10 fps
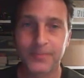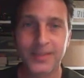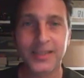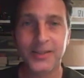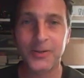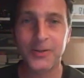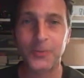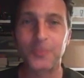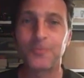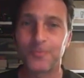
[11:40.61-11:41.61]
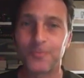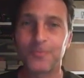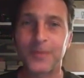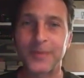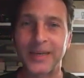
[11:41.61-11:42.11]
See you soon.
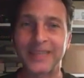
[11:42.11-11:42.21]
Bye bye.